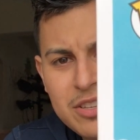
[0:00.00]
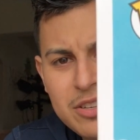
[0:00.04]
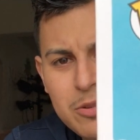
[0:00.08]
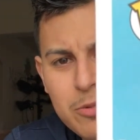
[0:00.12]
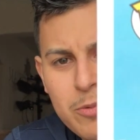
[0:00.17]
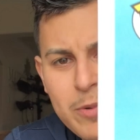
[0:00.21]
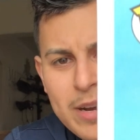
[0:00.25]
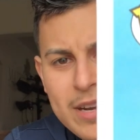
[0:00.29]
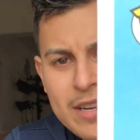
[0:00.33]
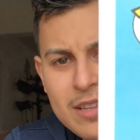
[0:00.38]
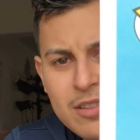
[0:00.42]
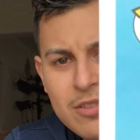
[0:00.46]
the
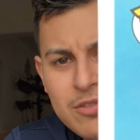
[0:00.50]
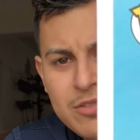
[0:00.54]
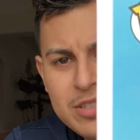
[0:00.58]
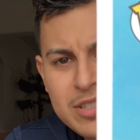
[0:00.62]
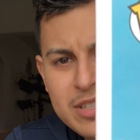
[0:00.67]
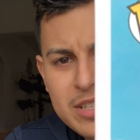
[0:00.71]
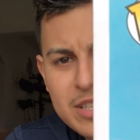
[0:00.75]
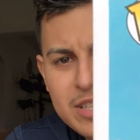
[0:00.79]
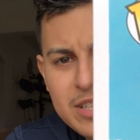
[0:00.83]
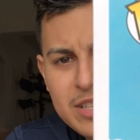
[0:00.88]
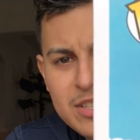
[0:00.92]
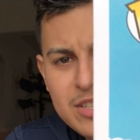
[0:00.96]
regular
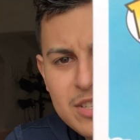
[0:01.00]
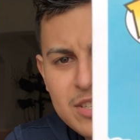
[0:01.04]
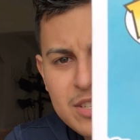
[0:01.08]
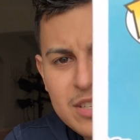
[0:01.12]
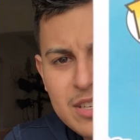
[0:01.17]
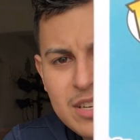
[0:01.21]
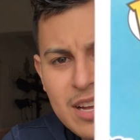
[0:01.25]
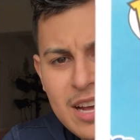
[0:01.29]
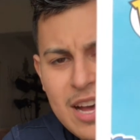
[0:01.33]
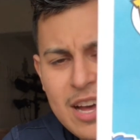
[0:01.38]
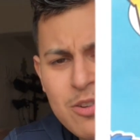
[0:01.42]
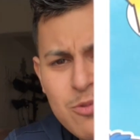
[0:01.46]
Stitch.
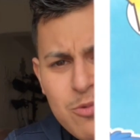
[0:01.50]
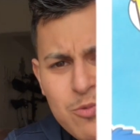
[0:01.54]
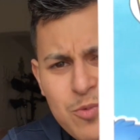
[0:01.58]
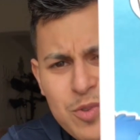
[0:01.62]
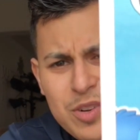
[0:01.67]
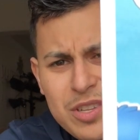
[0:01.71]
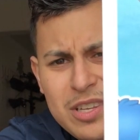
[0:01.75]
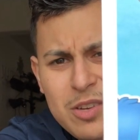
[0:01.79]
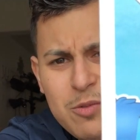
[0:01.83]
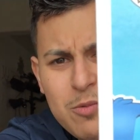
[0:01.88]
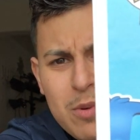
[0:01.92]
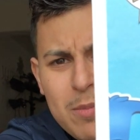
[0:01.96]
I don't
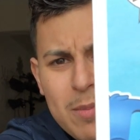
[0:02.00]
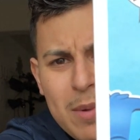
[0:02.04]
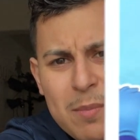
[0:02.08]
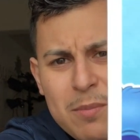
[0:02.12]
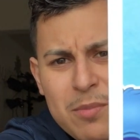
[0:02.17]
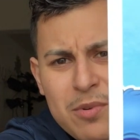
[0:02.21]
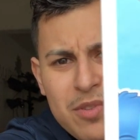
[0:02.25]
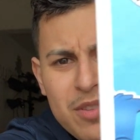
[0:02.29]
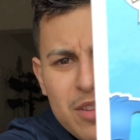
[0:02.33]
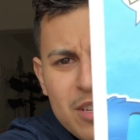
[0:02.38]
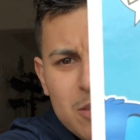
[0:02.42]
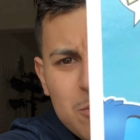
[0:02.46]
really
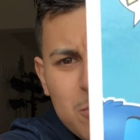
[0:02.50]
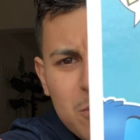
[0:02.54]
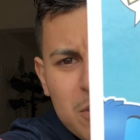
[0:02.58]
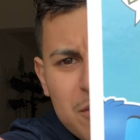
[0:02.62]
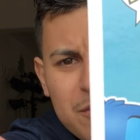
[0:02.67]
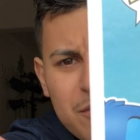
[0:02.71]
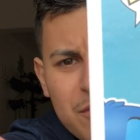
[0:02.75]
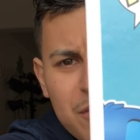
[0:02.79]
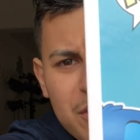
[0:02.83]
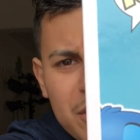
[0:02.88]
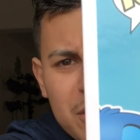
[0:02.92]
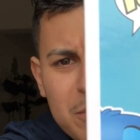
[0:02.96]
remember this
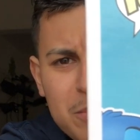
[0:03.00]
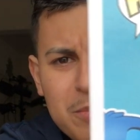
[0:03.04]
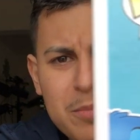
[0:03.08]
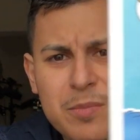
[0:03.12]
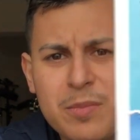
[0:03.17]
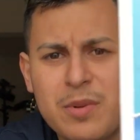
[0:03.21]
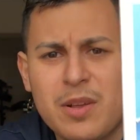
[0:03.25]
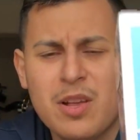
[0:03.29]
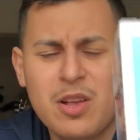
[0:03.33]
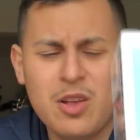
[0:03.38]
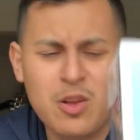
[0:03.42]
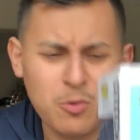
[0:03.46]
one from.
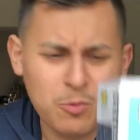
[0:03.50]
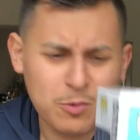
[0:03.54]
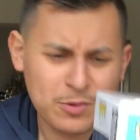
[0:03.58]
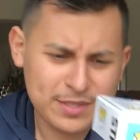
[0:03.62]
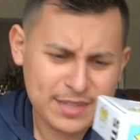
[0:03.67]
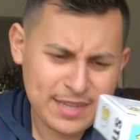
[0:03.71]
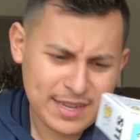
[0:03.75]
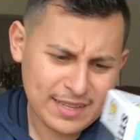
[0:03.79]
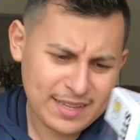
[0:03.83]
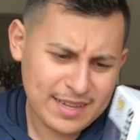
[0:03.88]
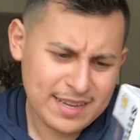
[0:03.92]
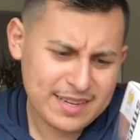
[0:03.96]
Was
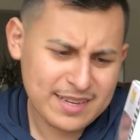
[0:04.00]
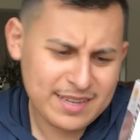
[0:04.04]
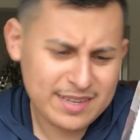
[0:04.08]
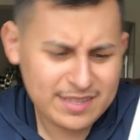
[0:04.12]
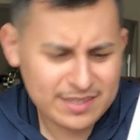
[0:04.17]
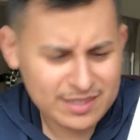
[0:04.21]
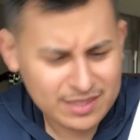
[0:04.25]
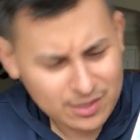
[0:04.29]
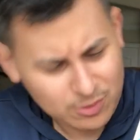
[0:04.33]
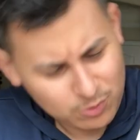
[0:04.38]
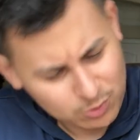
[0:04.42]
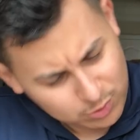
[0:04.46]
that like
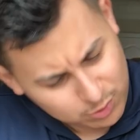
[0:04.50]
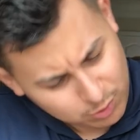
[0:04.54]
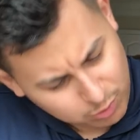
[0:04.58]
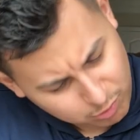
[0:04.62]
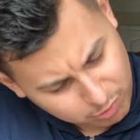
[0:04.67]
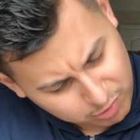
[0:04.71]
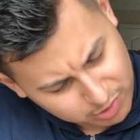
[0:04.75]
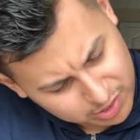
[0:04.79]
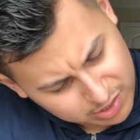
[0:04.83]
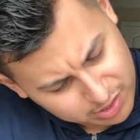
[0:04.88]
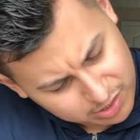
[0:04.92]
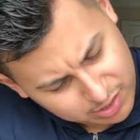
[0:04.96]
his little
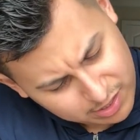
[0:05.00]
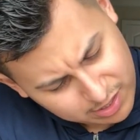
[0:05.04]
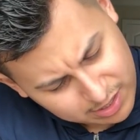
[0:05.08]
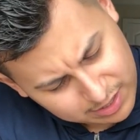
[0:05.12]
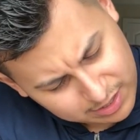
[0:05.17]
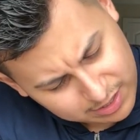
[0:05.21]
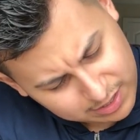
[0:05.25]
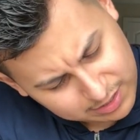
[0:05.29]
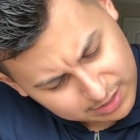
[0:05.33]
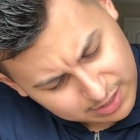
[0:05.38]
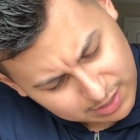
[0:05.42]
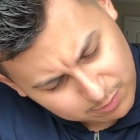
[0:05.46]
toy?
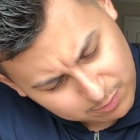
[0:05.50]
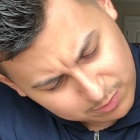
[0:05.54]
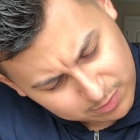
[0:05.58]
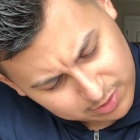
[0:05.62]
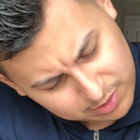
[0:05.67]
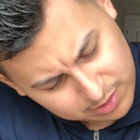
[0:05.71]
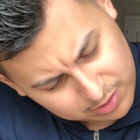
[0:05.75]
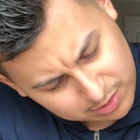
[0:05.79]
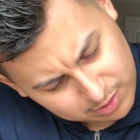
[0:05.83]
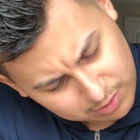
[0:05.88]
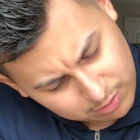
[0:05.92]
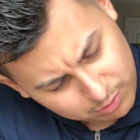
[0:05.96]
think that was
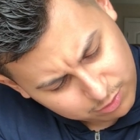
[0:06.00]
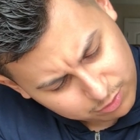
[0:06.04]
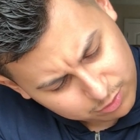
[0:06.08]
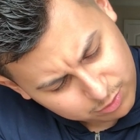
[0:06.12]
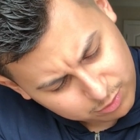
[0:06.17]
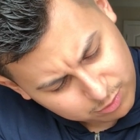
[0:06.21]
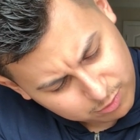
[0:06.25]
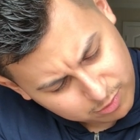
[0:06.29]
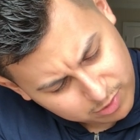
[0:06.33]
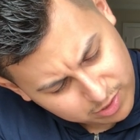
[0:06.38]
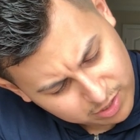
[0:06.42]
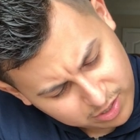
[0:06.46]
his little
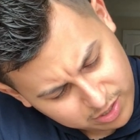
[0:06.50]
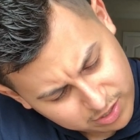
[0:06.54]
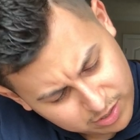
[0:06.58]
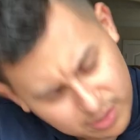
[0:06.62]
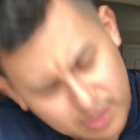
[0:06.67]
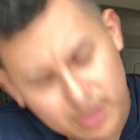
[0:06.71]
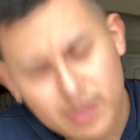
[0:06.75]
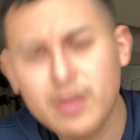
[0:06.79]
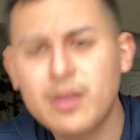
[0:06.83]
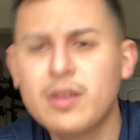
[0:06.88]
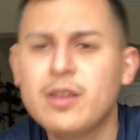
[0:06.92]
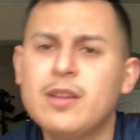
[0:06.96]
toy.
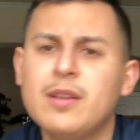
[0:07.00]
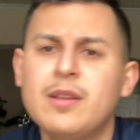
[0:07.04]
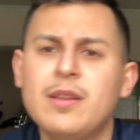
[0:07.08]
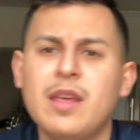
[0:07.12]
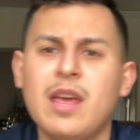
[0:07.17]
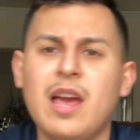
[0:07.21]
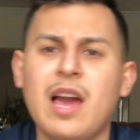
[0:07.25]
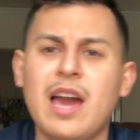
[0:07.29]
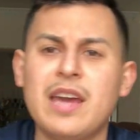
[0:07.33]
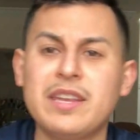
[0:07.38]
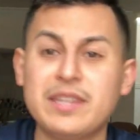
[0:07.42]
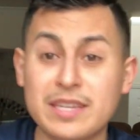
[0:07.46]

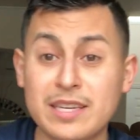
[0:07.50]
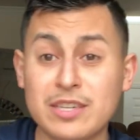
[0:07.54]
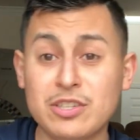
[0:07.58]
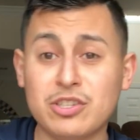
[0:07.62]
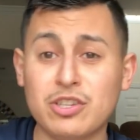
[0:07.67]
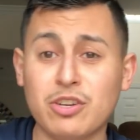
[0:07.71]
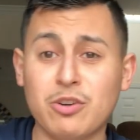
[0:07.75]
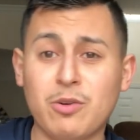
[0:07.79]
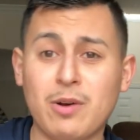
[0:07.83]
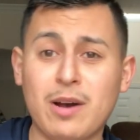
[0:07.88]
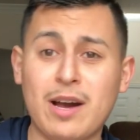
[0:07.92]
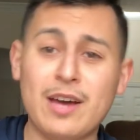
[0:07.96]
I think
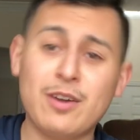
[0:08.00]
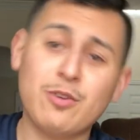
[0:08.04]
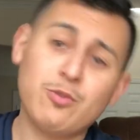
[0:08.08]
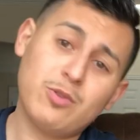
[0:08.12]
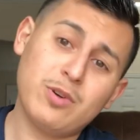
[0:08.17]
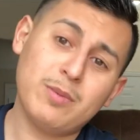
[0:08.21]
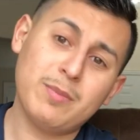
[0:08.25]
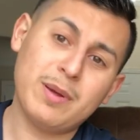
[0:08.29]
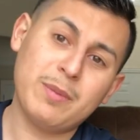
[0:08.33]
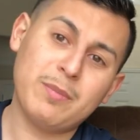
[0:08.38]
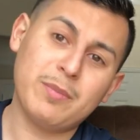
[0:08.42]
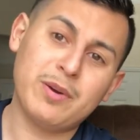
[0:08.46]
so. I don't
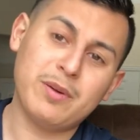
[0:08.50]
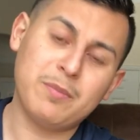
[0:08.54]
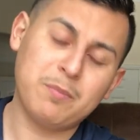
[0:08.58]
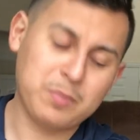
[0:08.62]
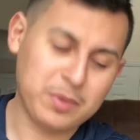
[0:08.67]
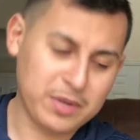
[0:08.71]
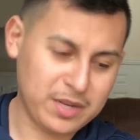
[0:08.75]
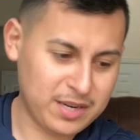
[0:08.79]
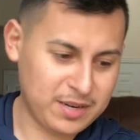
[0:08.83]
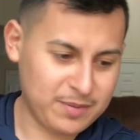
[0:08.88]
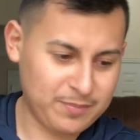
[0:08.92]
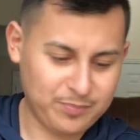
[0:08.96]
remember,
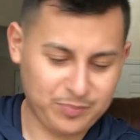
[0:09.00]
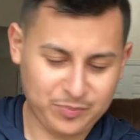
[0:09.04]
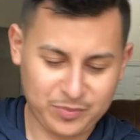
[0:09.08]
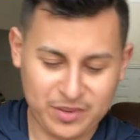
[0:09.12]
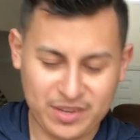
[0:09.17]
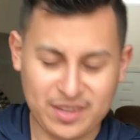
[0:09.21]
but